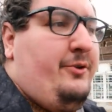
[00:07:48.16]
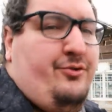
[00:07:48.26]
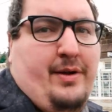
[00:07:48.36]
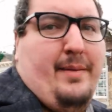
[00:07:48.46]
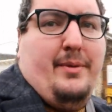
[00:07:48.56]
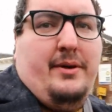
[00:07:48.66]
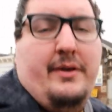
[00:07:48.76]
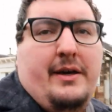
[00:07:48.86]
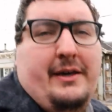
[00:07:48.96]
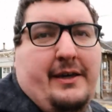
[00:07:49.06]
Drem,
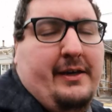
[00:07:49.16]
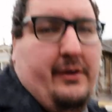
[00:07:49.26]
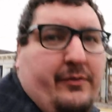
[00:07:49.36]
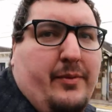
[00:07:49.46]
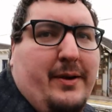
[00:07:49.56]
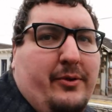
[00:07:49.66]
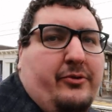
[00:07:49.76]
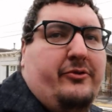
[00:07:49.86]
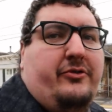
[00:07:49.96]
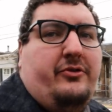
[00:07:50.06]
the
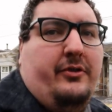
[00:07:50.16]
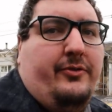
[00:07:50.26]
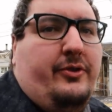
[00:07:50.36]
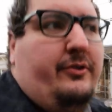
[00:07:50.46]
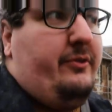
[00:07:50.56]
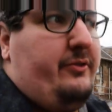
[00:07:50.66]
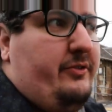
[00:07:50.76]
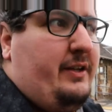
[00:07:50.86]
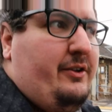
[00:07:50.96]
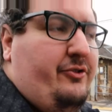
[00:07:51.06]
most southern
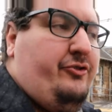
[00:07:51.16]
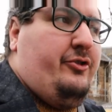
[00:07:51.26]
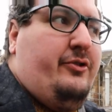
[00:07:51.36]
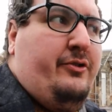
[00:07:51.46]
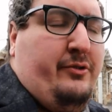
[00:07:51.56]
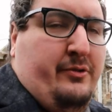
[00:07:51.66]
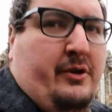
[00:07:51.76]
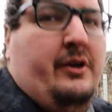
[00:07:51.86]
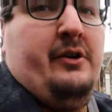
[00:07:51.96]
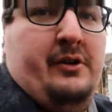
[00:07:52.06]
station
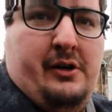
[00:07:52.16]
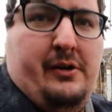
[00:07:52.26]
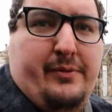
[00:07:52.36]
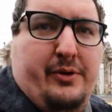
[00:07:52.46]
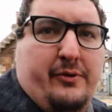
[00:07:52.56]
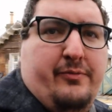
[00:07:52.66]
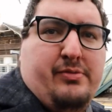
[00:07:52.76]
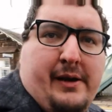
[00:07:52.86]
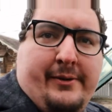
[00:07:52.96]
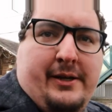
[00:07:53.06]
on the North
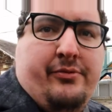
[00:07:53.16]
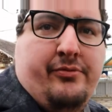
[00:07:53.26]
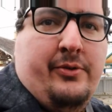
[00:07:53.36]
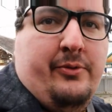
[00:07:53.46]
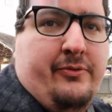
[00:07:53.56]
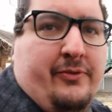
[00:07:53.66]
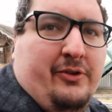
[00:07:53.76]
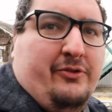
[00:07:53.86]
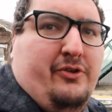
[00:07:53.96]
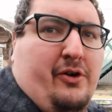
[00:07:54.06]
Berwick route
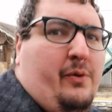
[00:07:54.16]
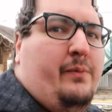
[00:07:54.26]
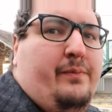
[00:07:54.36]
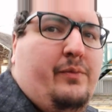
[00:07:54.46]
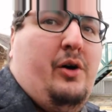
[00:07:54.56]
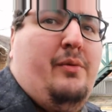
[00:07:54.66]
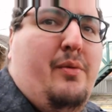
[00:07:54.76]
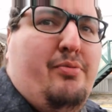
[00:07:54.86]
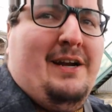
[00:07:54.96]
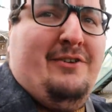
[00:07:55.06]
that's not on
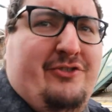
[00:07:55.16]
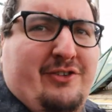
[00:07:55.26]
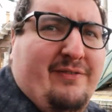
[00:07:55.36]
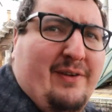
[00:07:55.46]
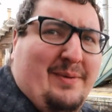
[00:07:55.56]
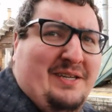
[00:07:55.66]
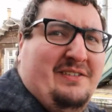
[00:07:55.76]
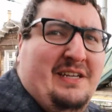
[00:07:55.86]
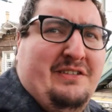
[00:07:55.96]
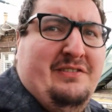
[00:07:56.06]
the branch, if that makes sense.